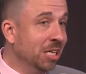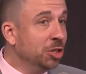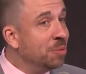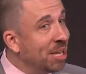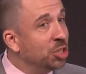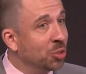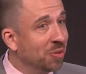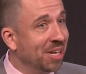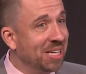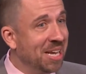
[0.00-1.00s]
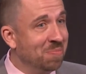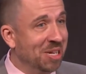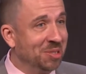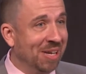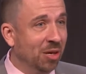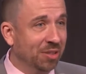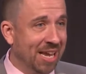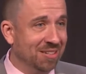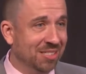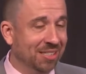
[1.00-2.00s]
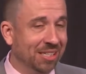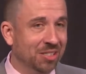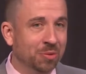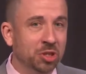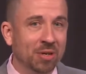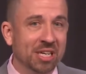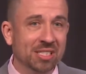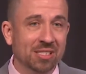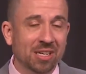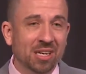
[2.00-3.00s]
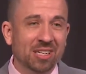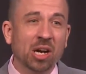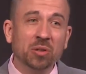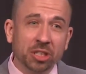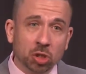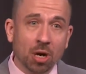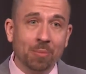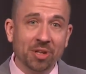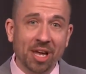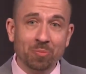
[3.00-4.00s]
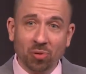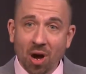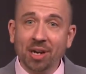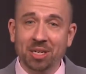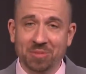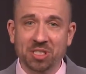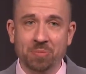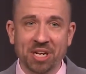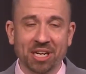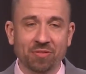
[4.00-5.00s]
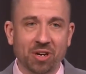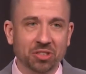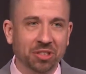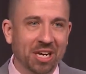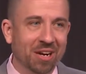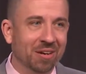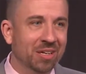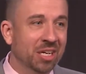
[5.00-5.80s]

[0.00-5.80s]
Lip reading: She made sure that he had mental health counseling to address not only the trauma that brought him into being in foster care,